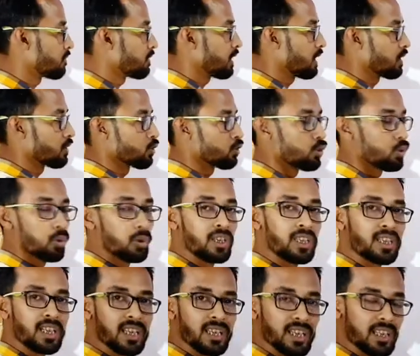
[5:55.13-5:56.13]

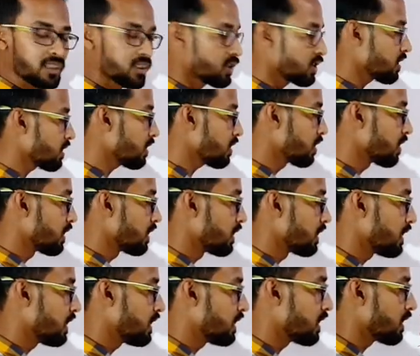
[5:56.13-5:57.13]
showing an action.
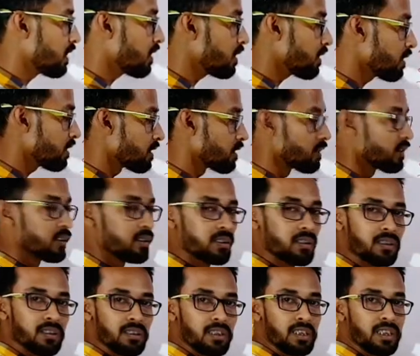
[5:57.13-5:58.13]
Here
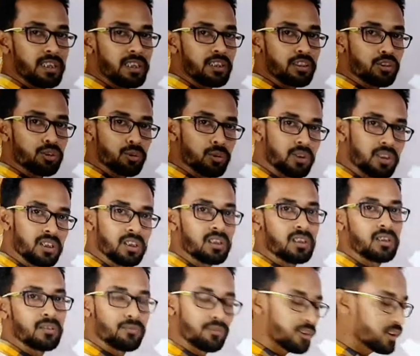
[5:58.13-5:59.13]
it is showing a
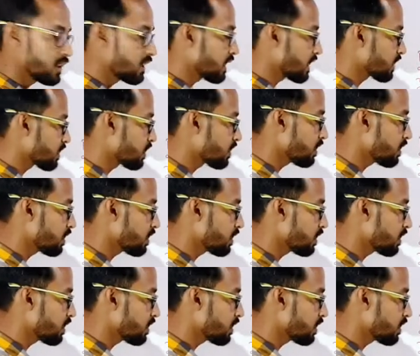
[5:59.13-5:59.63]
different action.